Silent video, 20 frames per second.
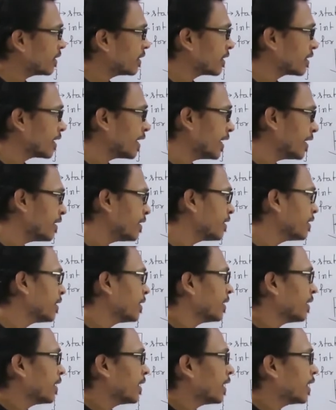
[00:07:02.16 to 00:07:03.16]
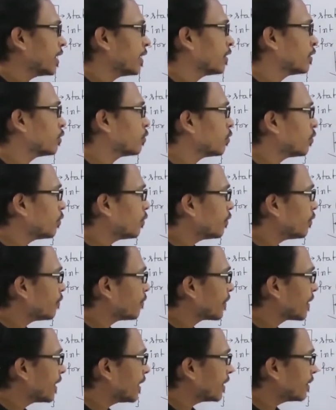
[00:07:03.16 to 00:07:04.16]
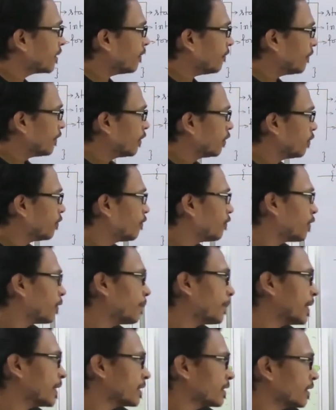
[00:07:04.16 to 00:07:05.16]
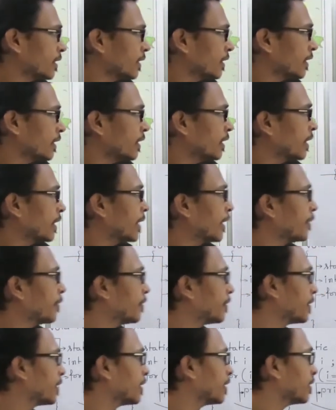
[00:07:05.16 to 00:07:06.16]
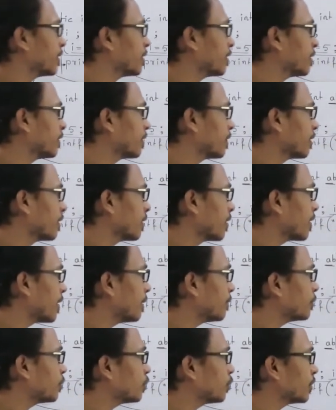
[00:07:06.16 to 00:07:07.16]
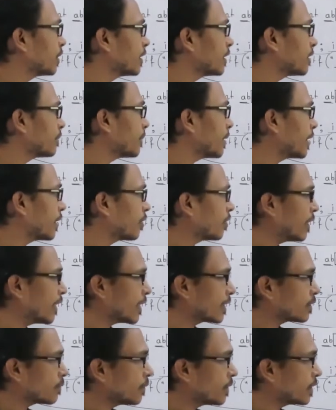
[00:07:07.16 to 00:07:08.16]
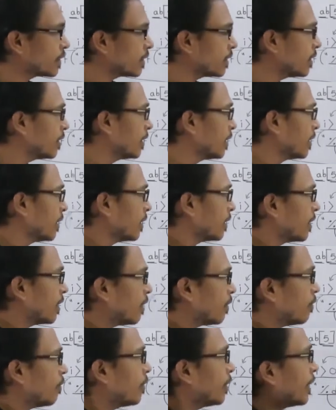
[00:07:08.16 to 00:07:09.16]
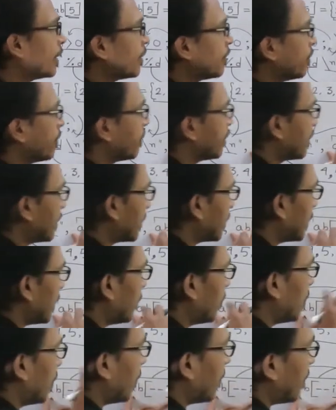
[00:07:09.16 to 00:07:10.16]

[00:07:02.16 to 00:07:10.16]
it get, and to get the value for %d it come to this particular expression. Now system will